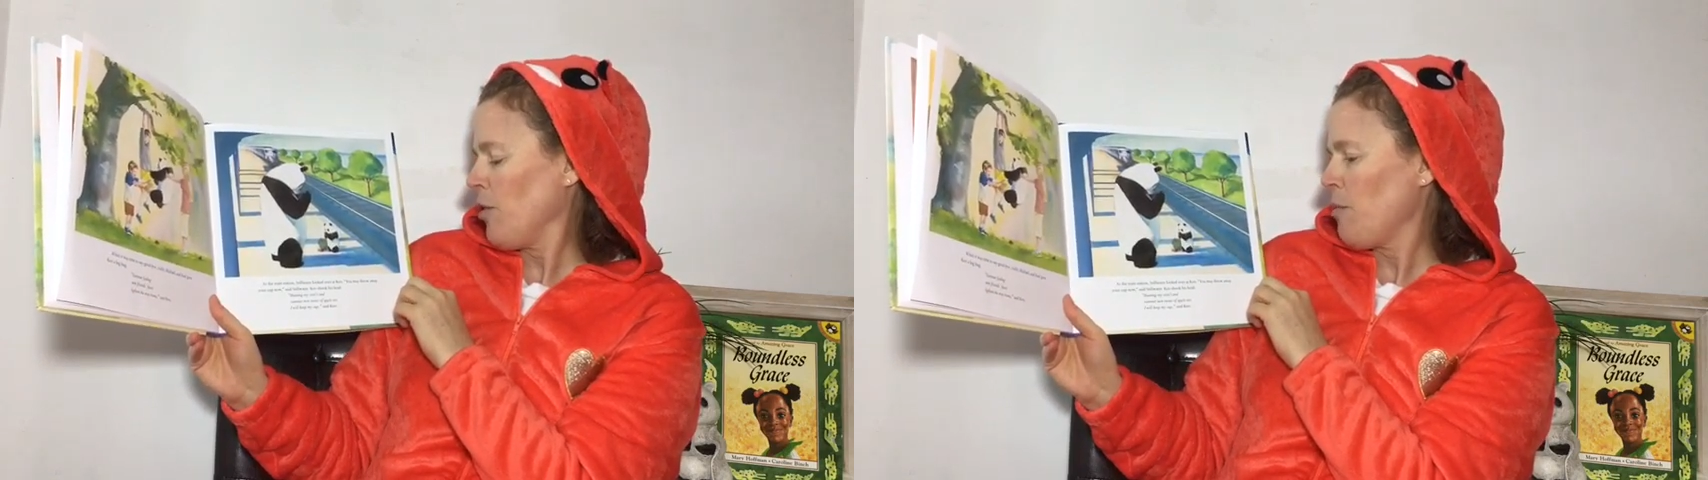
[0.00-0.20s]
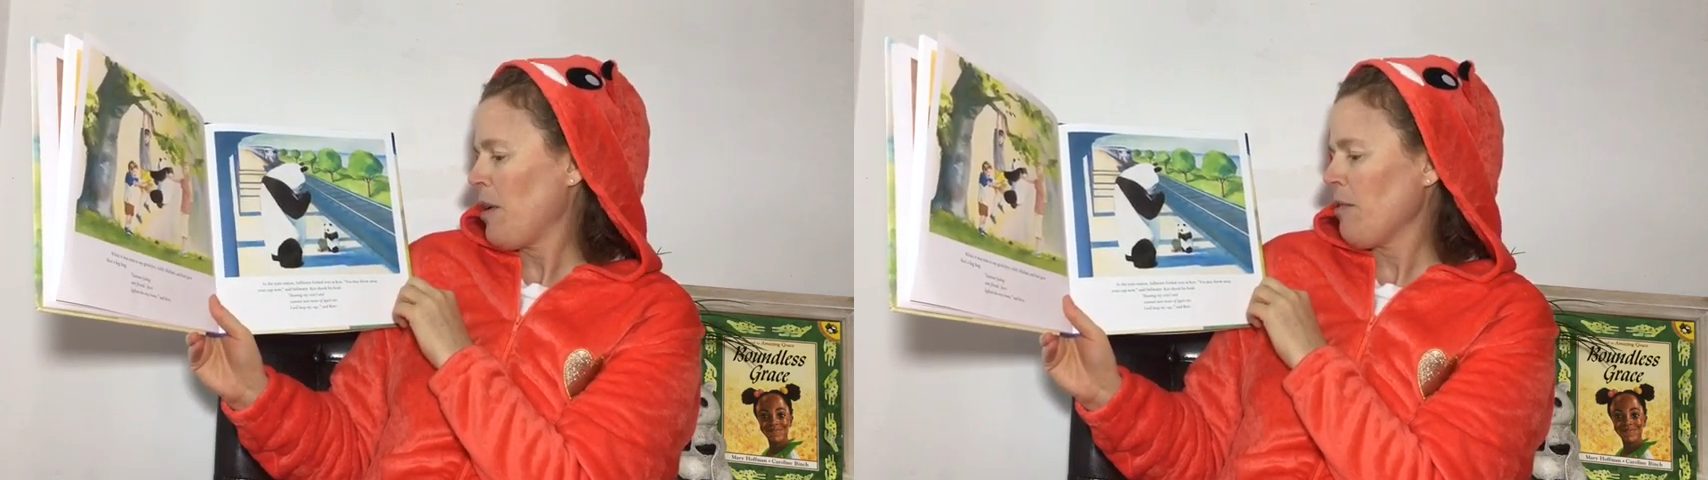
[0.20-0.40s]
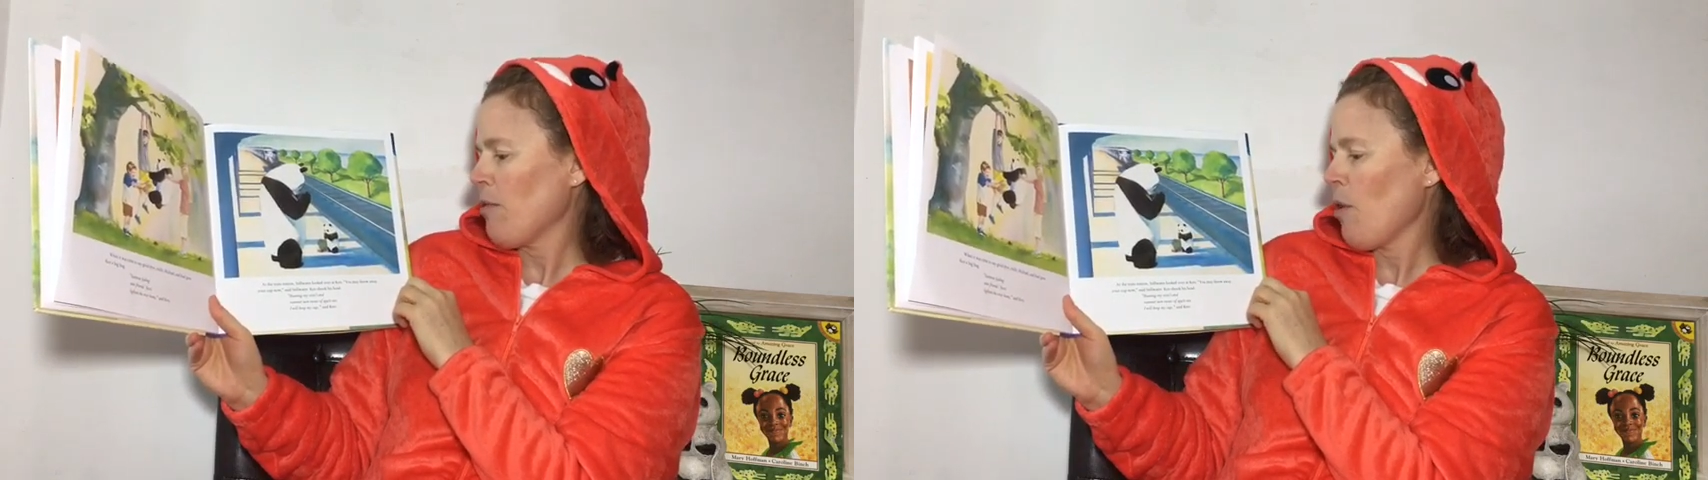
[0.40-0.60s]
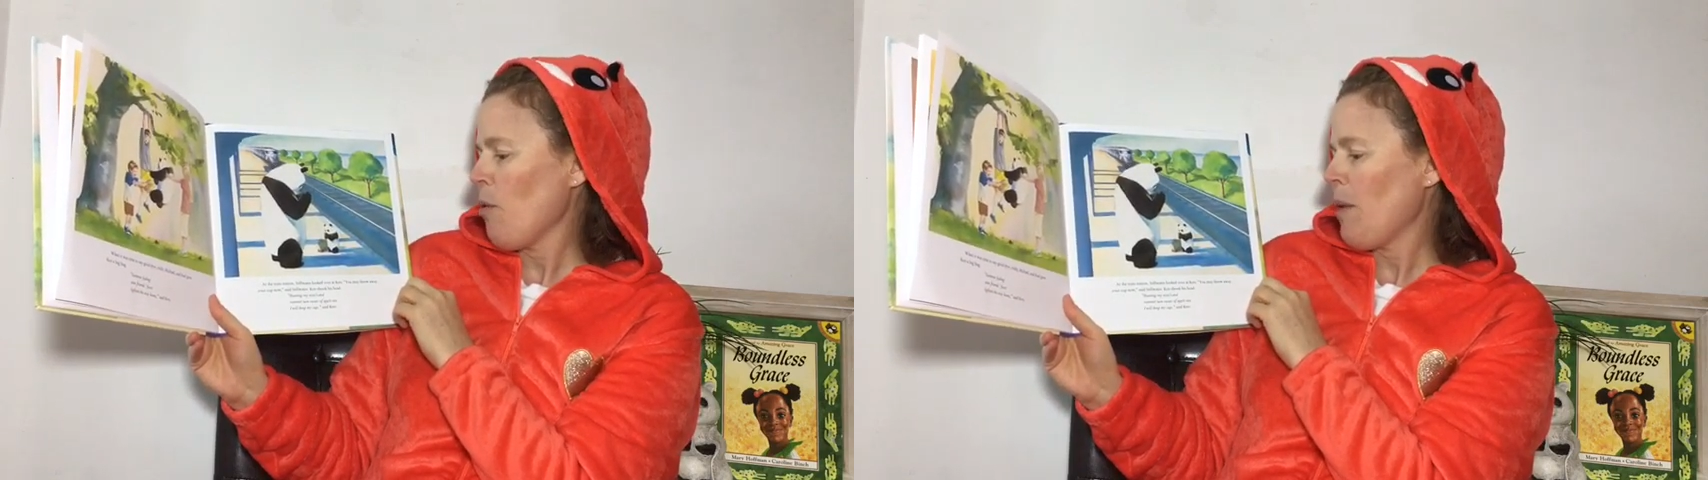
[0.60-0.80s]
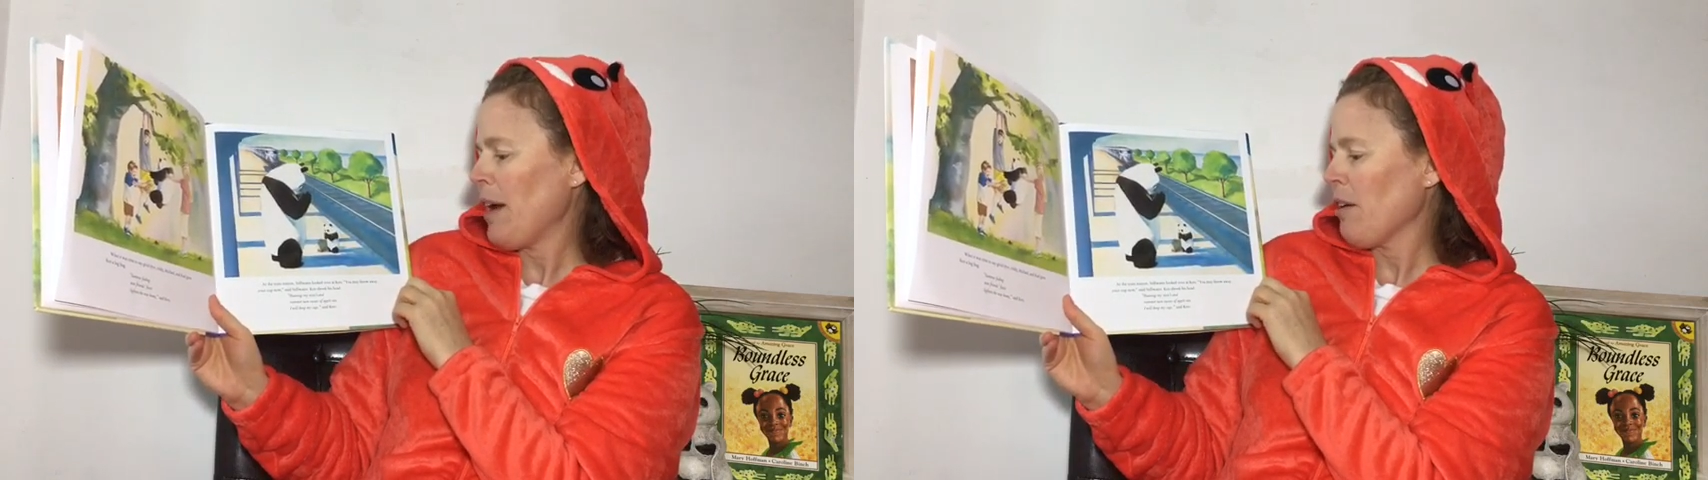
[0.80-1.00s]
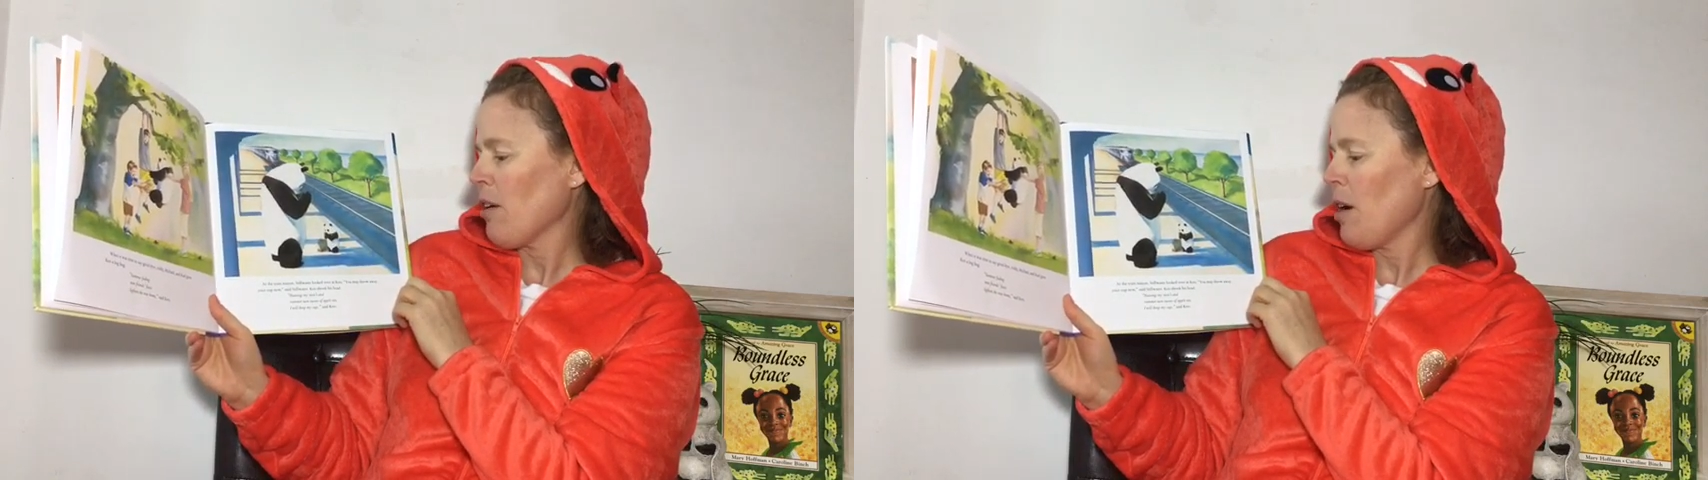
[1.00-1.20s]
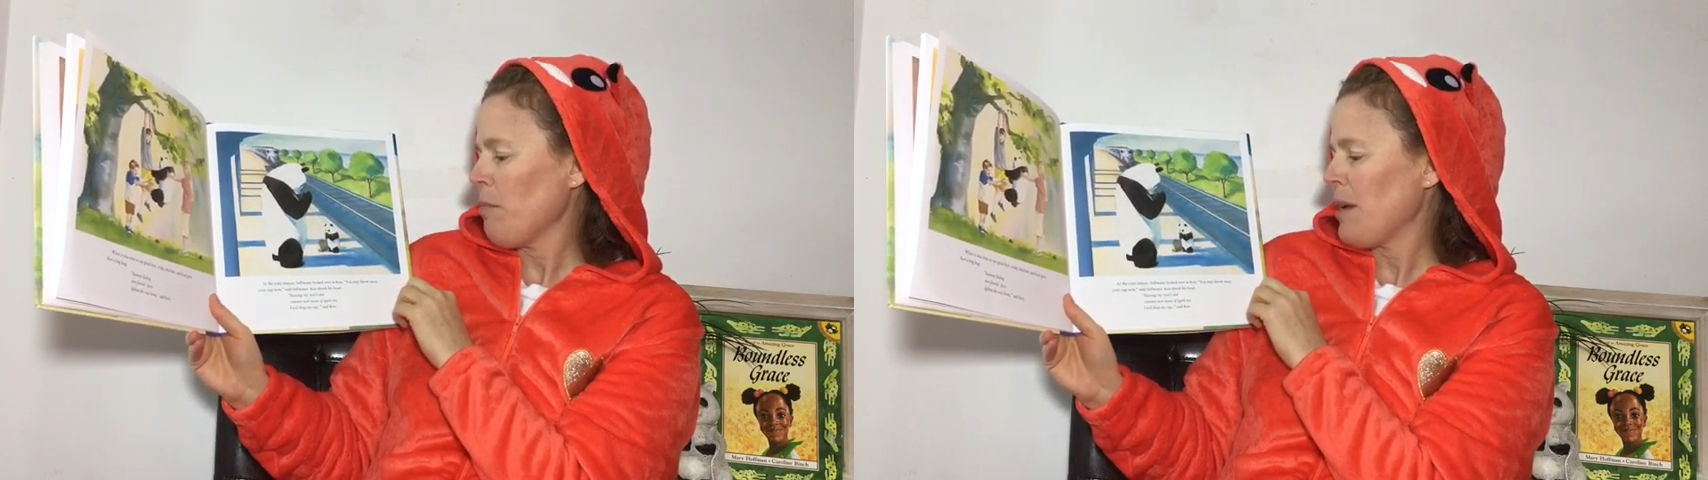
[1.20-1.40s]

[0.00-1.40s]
You may throw away your cup